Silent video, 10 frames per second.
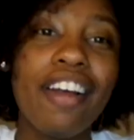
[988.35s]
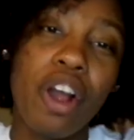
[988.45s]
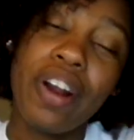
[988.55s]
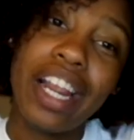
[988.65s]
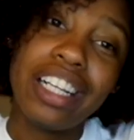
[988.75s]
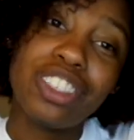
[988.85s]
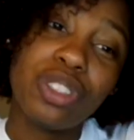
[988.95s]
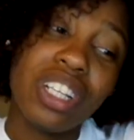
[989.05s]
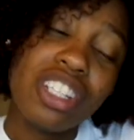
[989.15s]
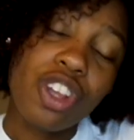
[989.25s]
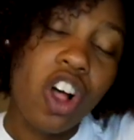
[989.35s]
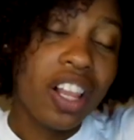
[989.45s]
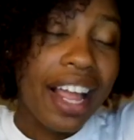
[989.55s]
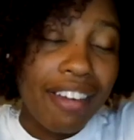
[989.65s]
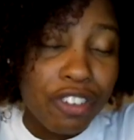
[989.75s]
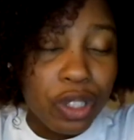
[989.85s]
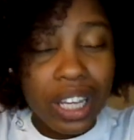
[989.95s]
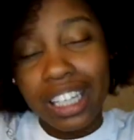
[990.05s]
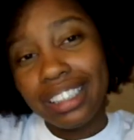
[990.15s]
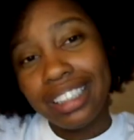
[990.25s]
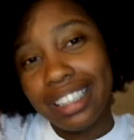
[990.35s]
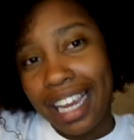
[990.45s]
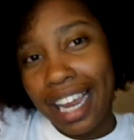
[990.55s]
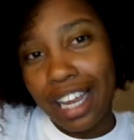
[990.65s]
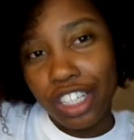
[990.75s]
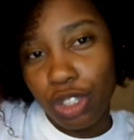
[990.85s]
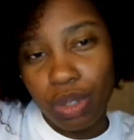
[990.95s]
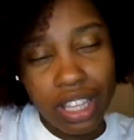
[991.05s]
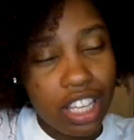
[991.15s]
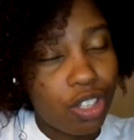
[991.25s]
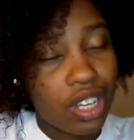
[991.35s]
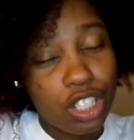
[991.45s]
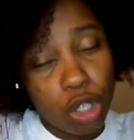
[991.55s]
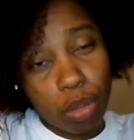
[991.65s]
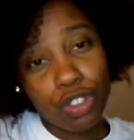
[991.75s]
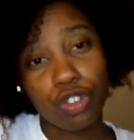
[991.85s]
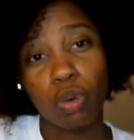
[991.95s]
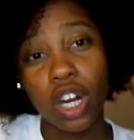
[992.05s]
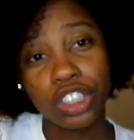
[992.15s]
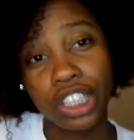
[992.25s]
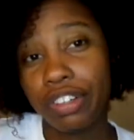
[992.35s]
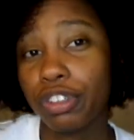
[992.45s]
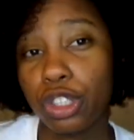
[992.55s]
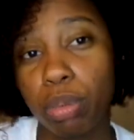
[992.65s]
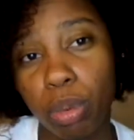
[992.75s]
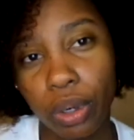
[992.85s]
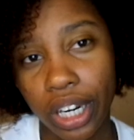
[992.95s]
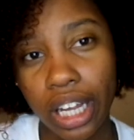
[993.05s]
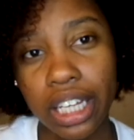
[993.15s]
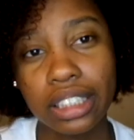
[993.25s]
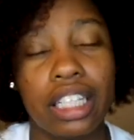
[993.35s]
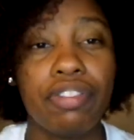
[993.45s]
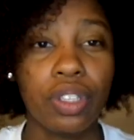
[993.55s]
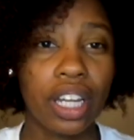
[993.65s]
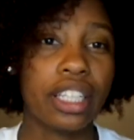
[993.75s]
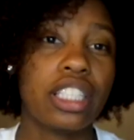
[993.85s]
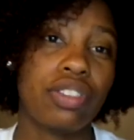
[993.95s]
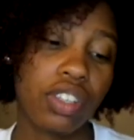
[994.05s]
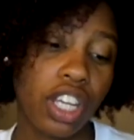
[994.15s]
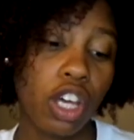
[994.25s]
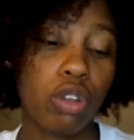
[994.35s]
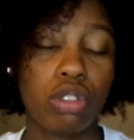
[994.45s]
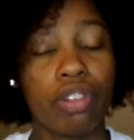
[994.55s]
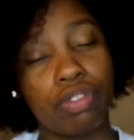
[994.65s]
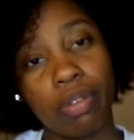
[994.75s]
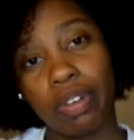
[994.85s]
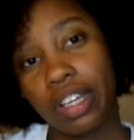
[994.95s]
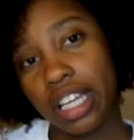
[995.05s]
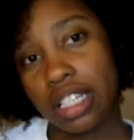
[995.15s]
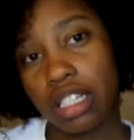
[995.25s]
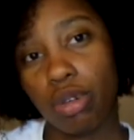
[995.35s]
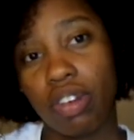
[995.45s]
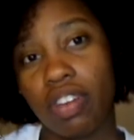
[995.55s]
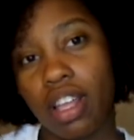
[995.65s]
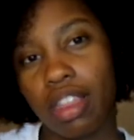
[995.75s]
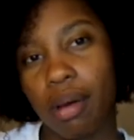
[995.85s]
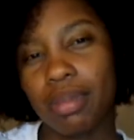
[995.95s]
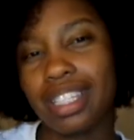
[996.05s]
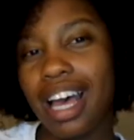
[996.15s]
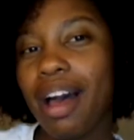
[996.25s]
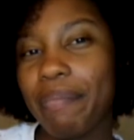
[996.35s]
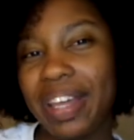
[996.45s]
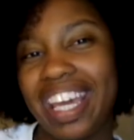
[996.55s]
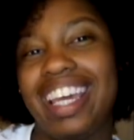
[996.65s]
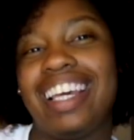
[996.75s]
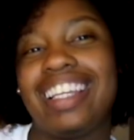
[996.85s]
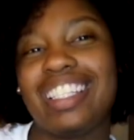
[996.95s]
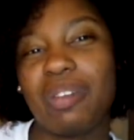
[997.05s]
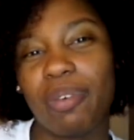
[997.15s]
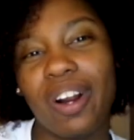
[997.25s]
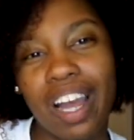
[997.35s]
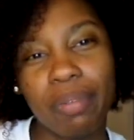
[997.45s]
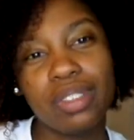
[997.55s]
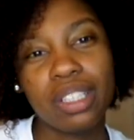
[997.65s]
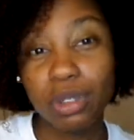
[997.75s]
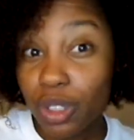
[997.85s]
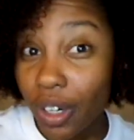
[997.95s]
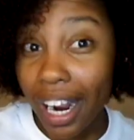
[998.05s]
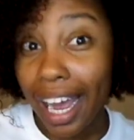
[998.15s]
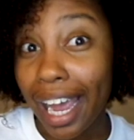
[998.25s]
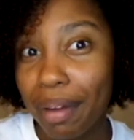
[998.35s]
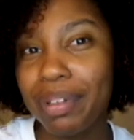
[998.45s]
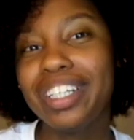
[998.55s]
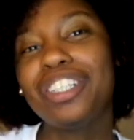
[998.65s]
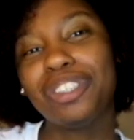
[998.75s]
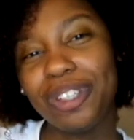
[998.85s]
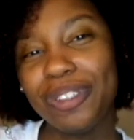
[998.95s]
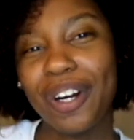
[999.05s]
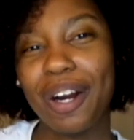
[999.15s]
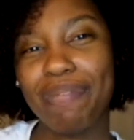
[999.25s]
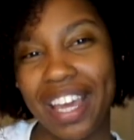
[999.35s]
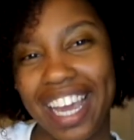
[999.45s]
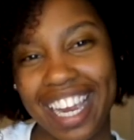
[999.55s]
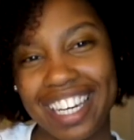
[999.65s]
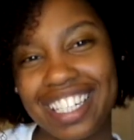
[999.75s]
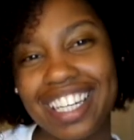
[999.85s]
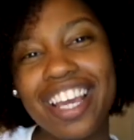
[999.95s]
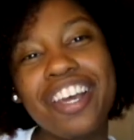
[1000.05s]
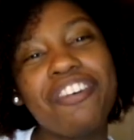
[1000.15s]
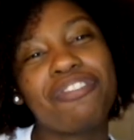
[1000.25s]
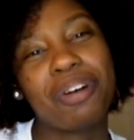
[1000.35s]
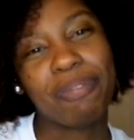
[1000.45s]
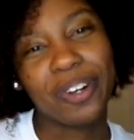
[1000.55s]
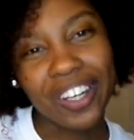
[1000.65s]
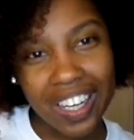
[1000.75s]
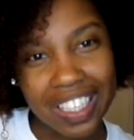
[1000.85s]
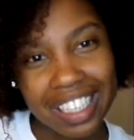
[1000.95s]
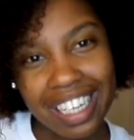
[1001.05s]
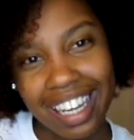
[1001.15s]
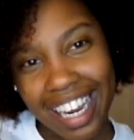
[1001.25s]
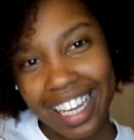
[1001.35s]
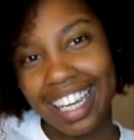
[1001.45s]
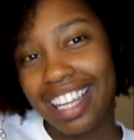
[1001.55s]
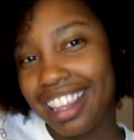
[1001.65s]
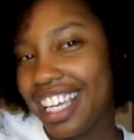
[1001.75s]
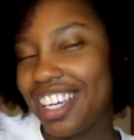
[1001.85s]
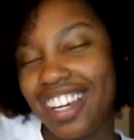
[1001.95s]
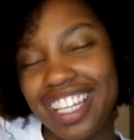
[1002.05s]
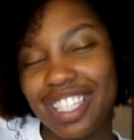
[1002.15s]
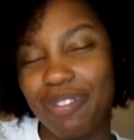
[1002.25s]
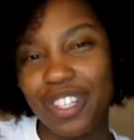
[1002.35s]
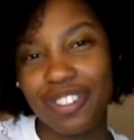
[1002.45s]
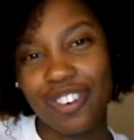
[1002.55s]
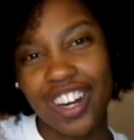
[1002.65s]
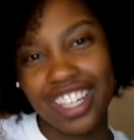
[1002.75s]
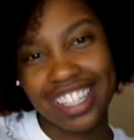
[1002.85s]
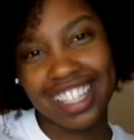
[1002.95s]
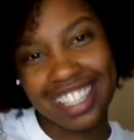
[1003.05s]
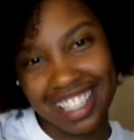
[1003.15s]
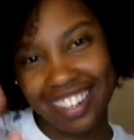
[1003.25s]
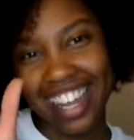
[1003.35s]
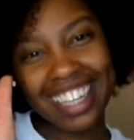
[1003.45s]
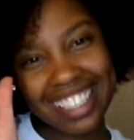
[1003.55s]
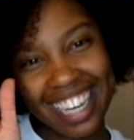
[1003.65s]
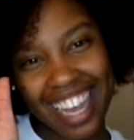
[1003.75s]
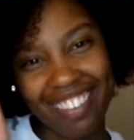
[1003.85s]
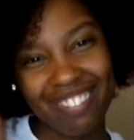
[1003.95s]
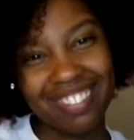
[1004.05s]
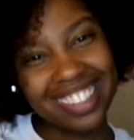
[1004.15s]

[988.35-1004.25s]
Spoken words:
Alright, so that's all I have for you guys today. I just want to thank you guys so much for watching and for supporting us. If you like this video, don't forget to give it a thumbs up and subscribe to our page for more content like it. Thank you guys so much for watching. See you next time.